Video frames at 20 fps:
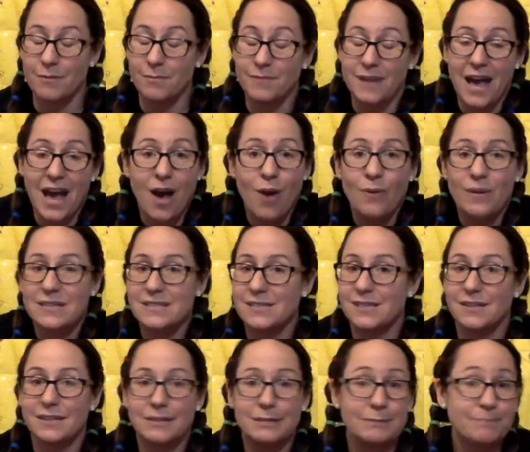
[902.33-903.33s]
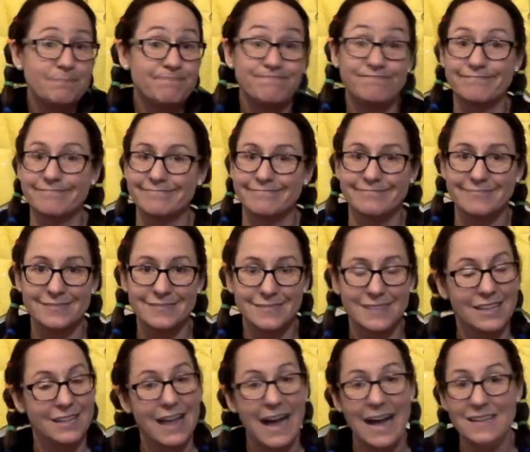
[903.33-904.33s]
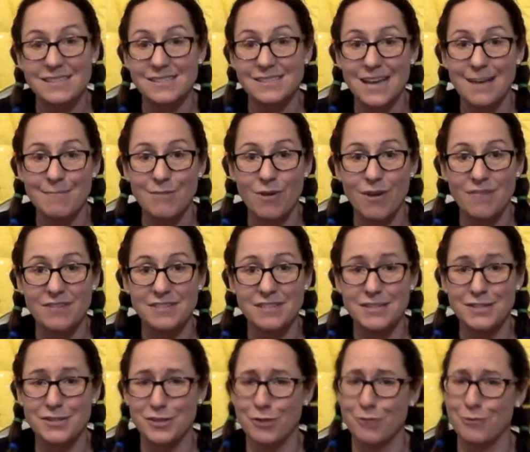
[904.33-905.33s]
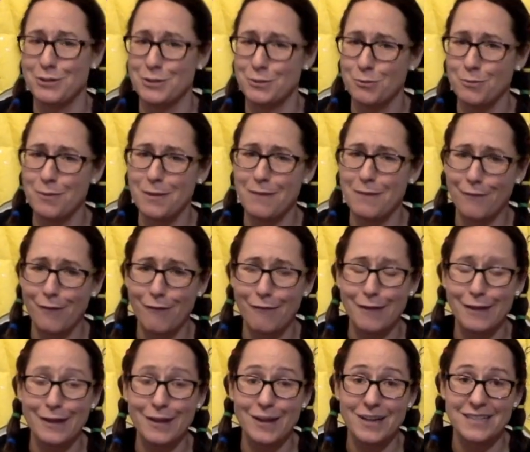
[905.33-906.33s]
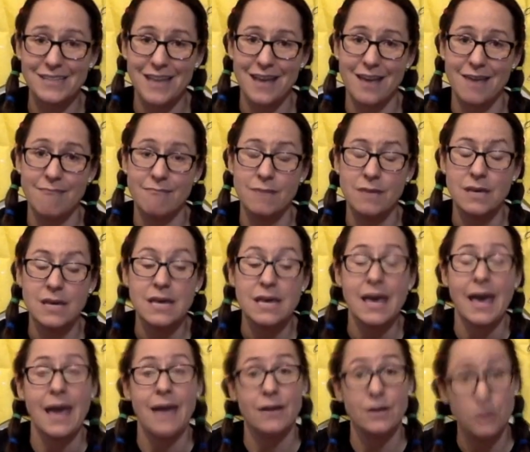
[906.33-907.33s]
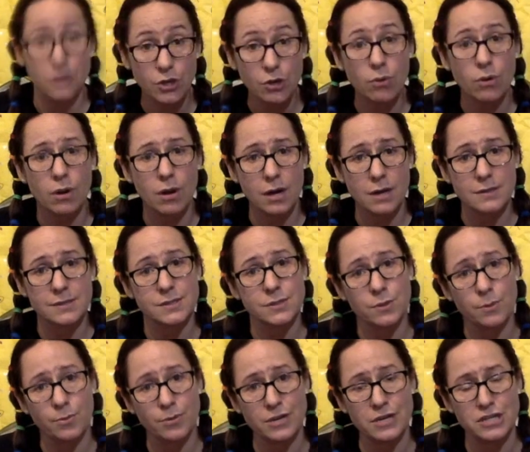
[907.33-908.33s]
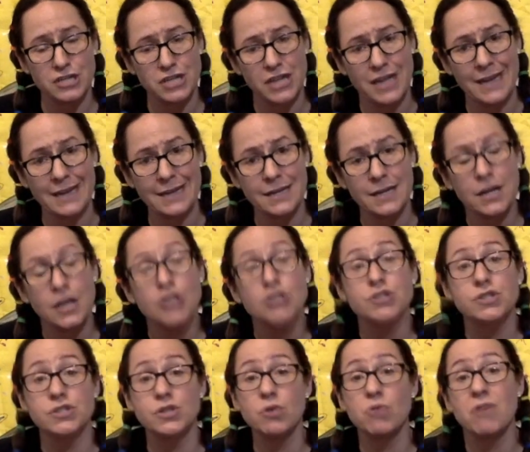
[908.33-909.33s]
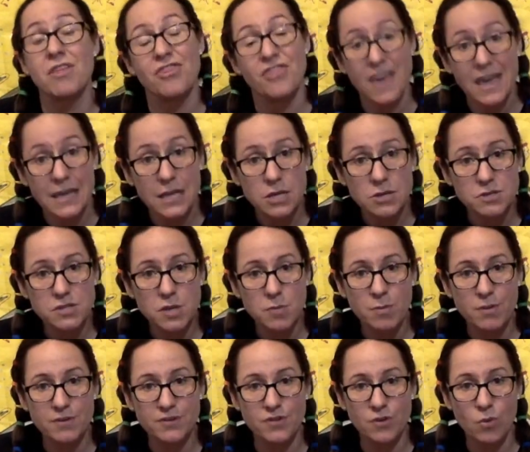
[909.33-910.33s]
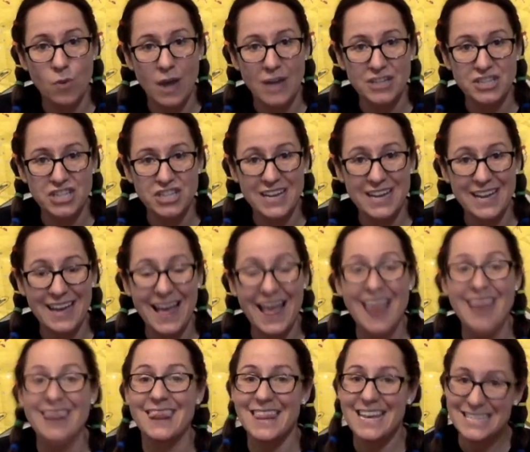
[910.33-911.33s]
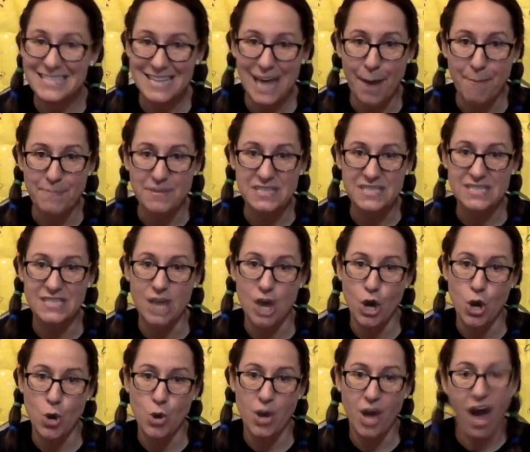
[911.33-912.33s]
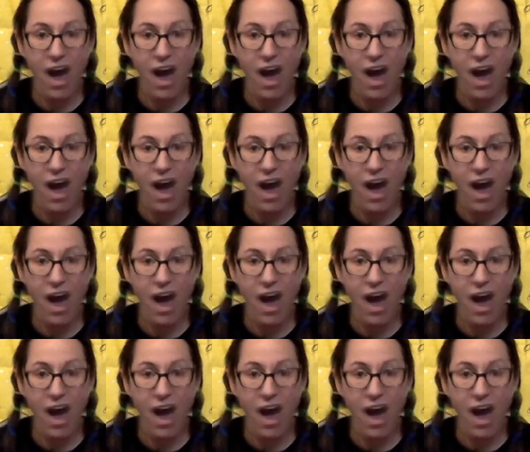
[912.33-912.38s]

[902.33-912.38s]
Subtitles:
now until the last time you have a teacher, which will be for a really long time. And you are also appreciated. So thank you so much for watching this episode